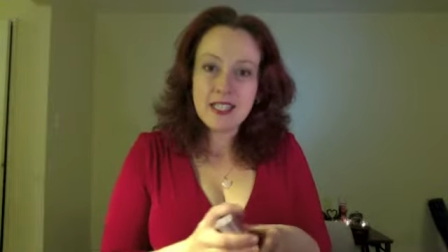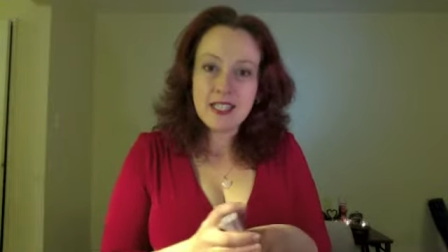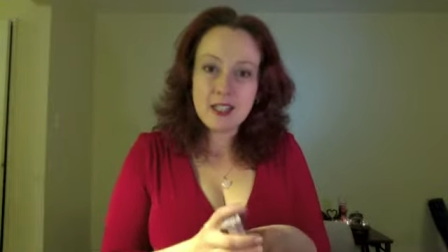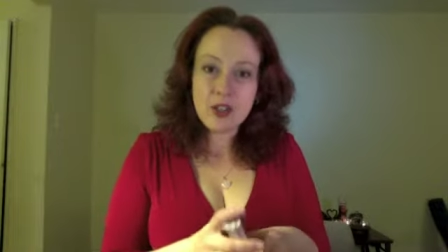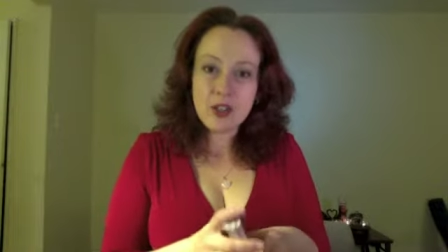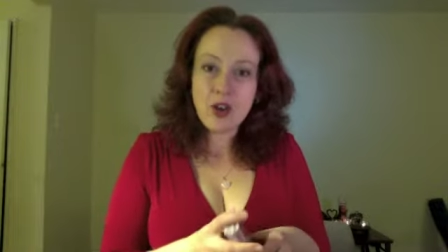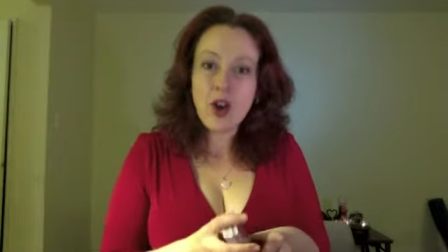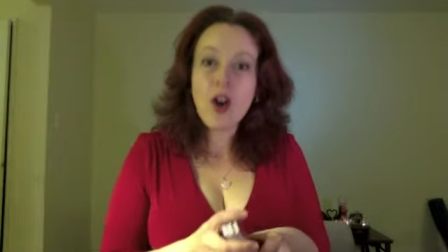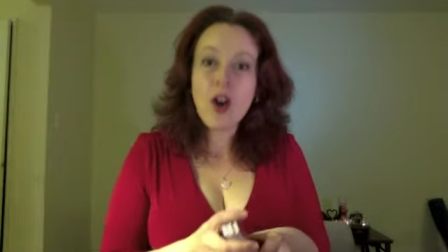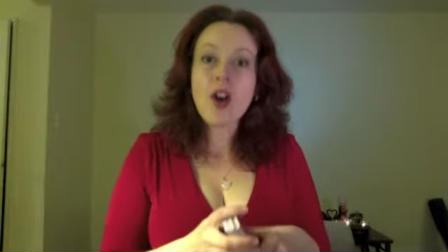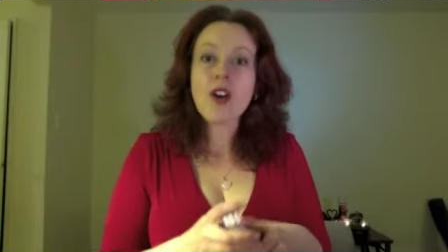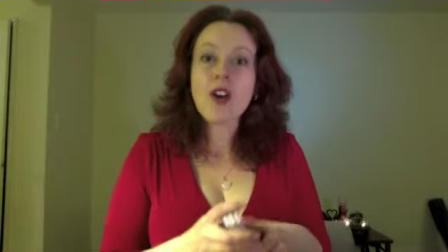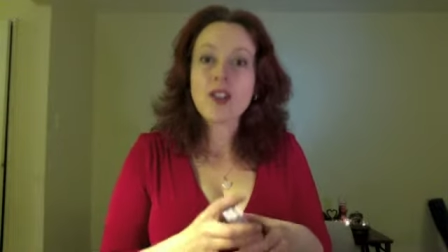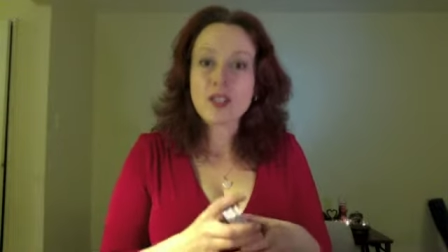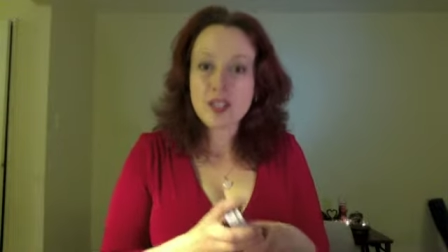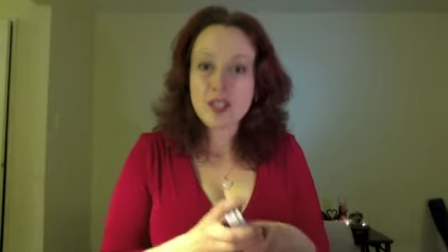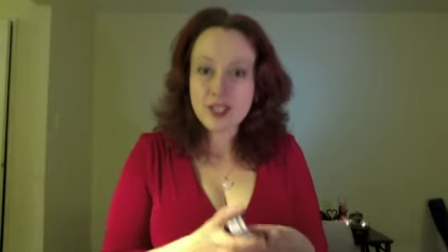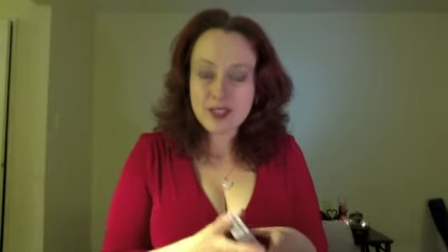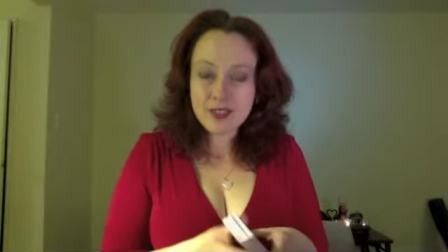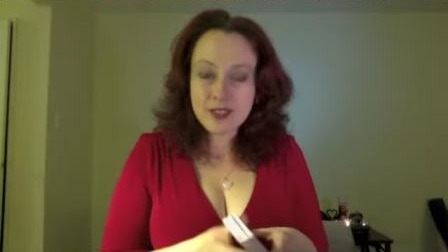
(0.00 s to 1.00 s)
in your
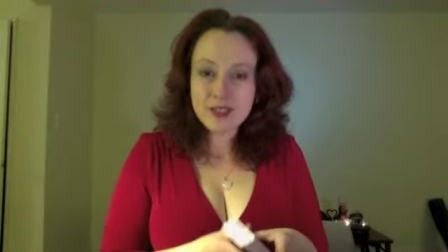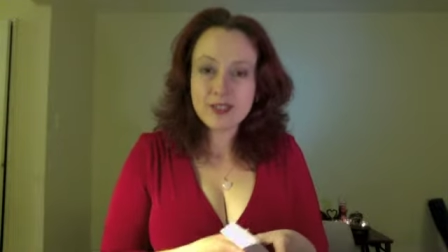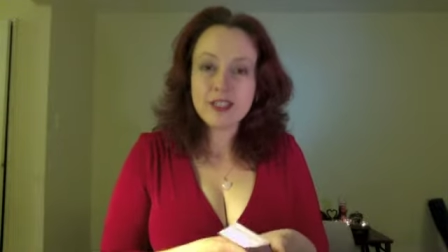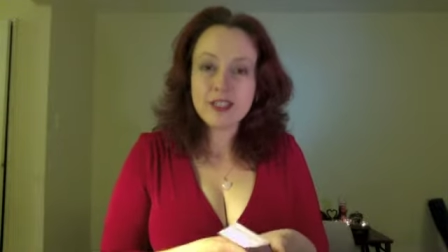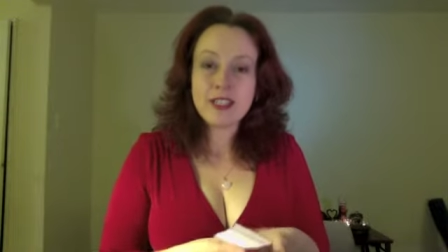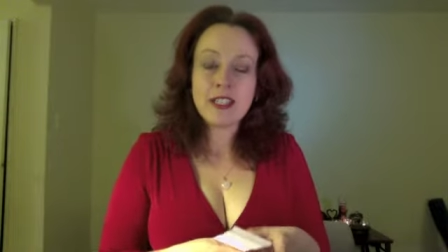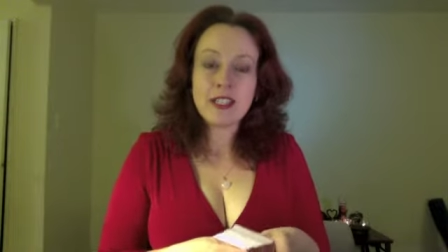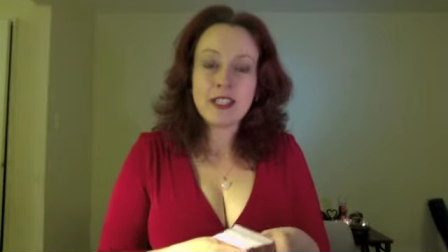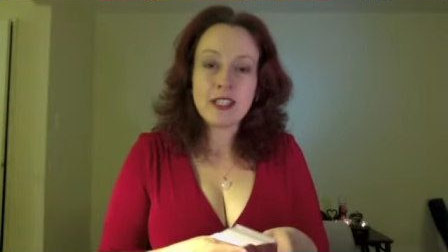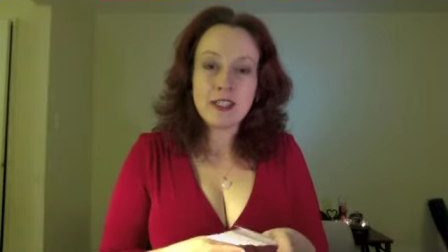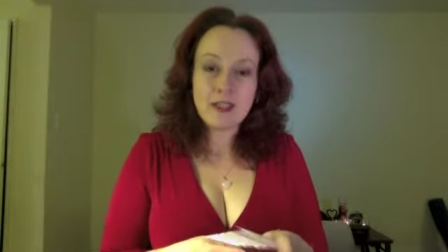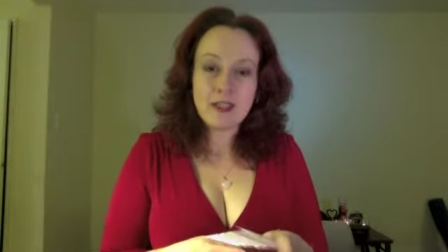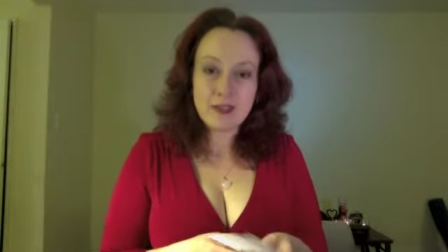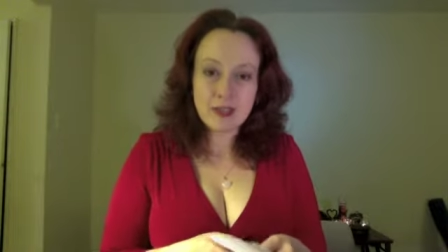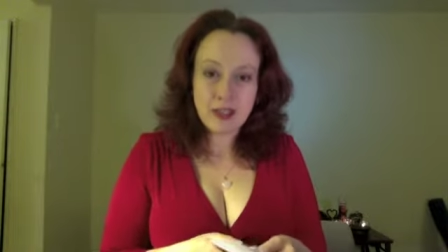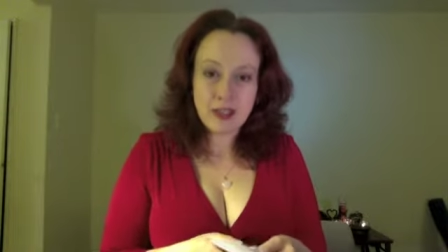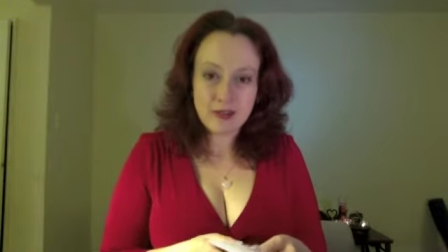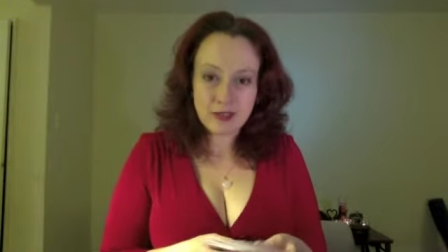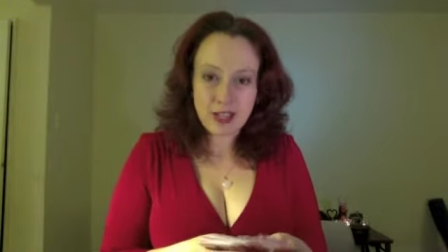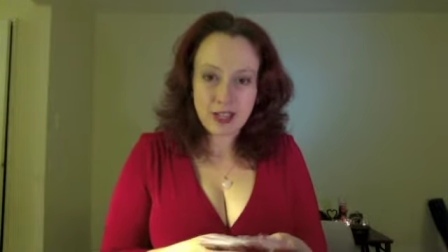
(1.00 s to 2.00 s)
heart and in
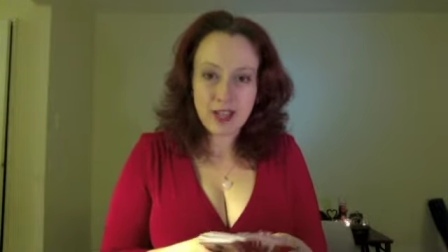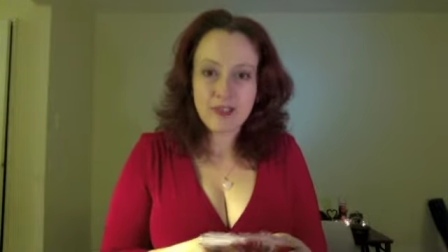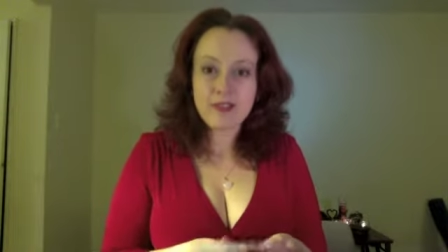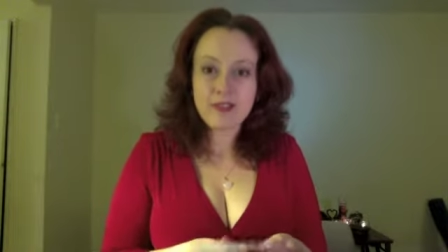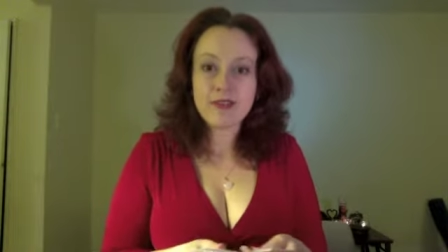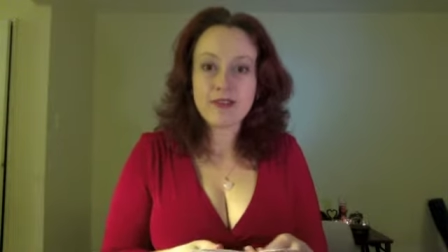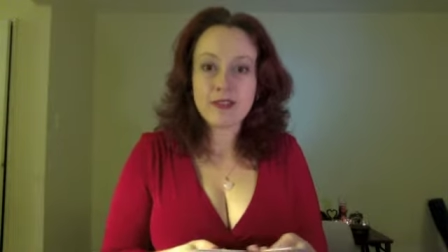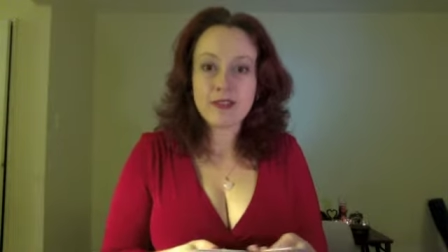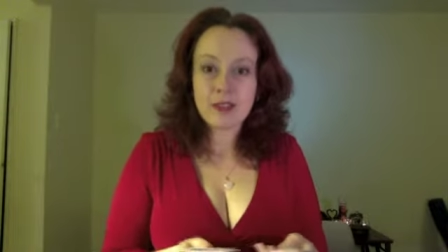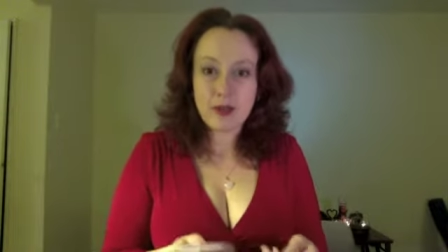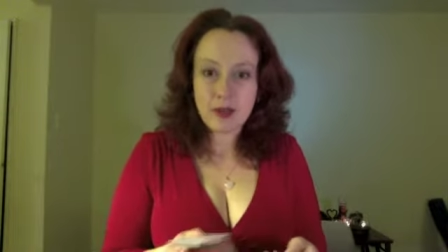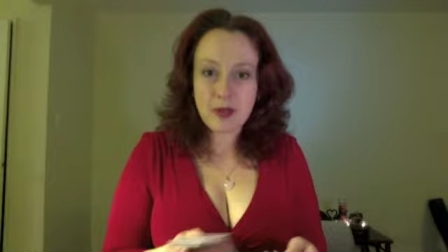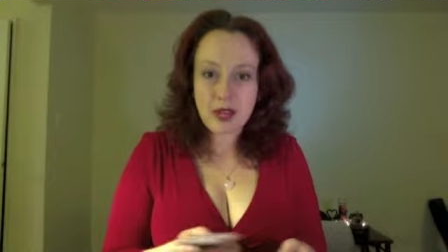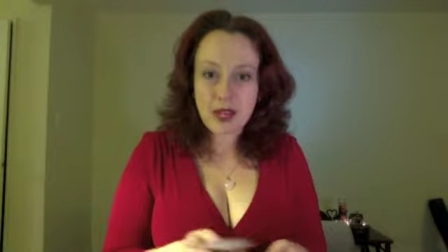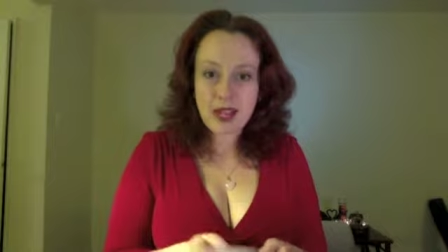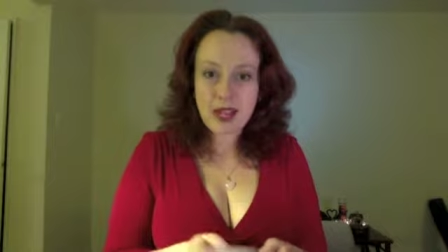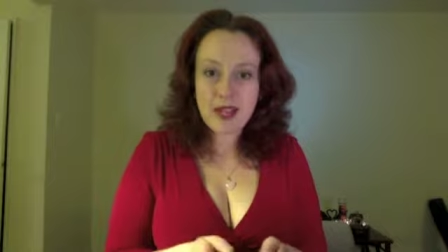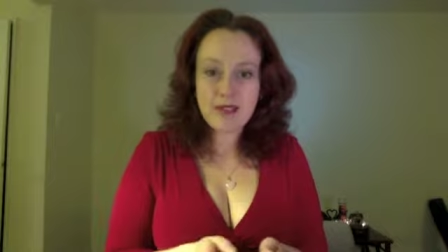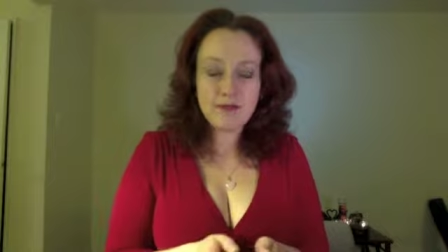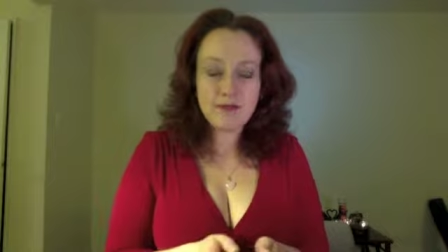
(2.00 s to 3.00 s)
your love life,
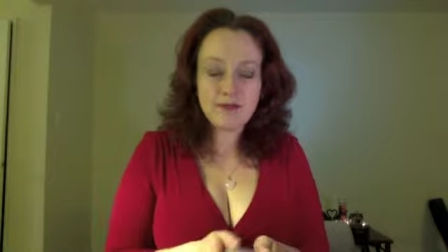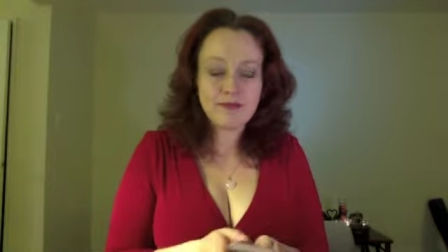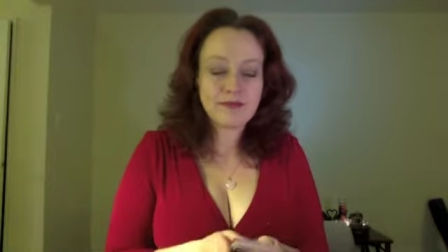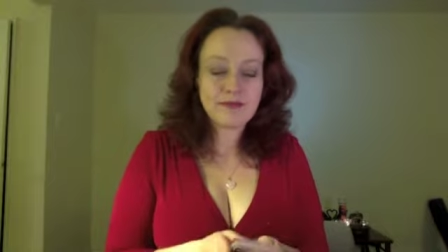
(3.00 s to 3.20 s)
okay?